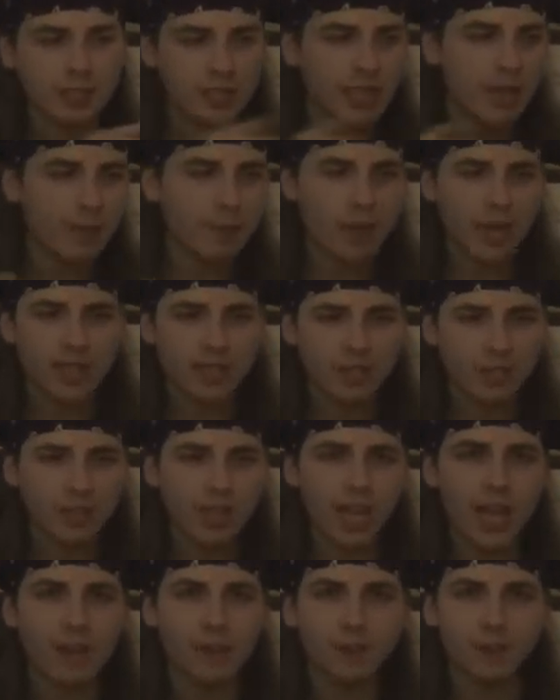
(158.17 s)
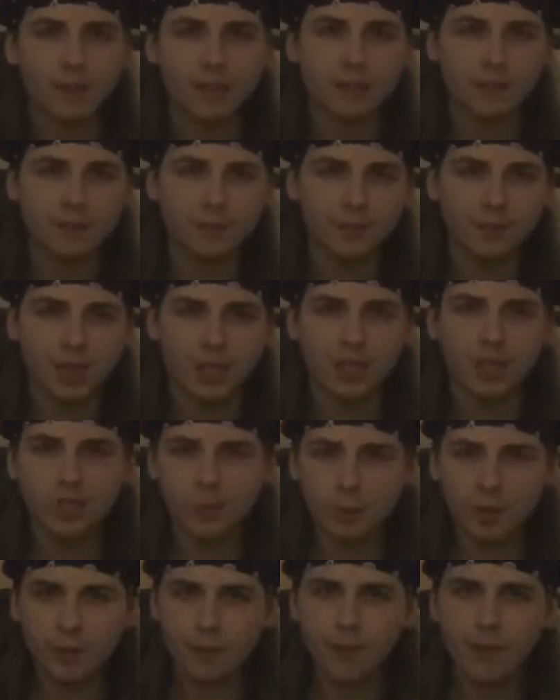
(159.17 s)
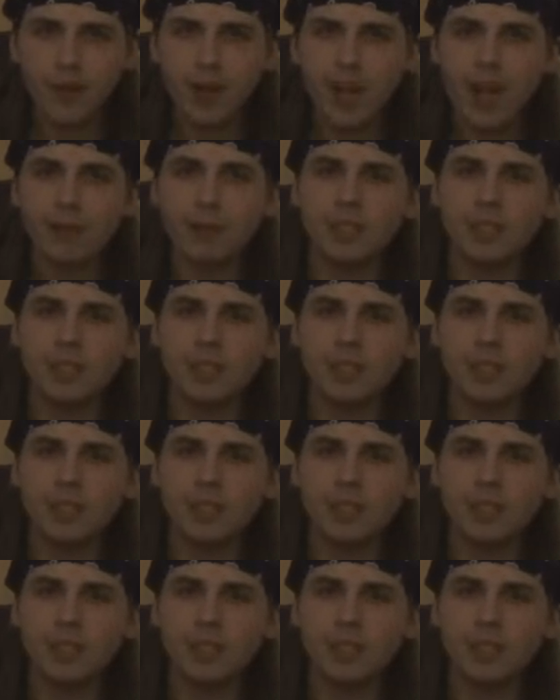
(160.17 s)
got back to life. And to be fair,